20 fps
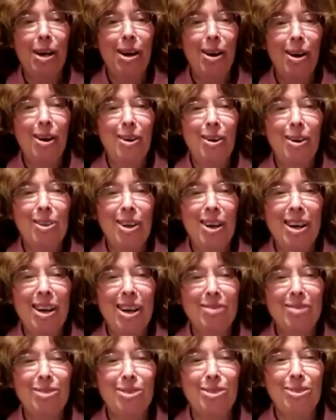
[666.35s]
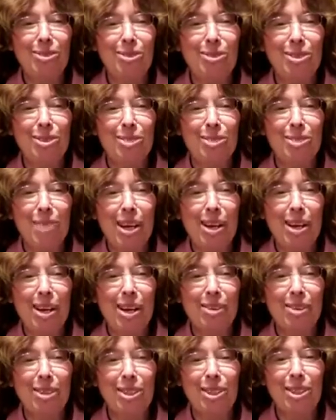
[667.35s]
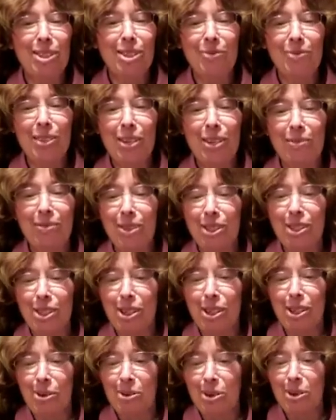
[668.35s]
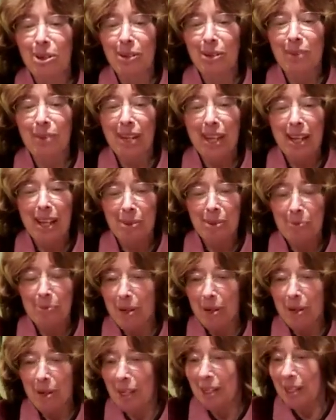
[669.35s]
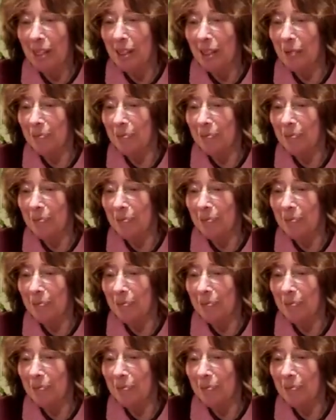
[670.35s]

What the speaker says: our lives through this marriage of the soul and the body.